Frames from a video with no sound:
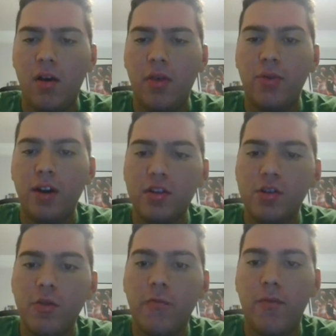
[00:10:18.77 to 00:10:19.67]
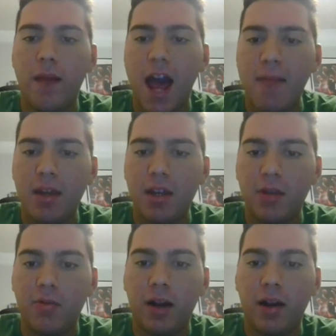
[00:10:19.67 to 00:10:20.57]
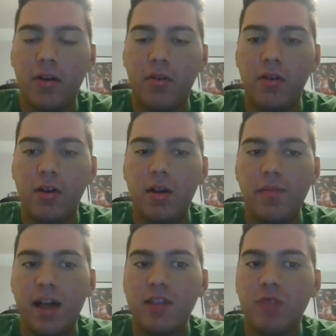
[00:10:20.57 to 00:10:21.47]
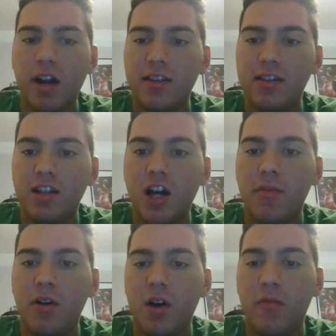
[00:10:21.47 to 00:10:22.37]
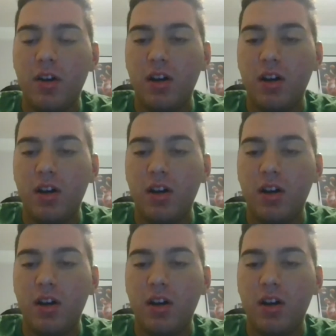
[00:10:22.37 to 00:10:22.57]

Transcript: 3-2 for Miami Heat right now. That's what I see coming off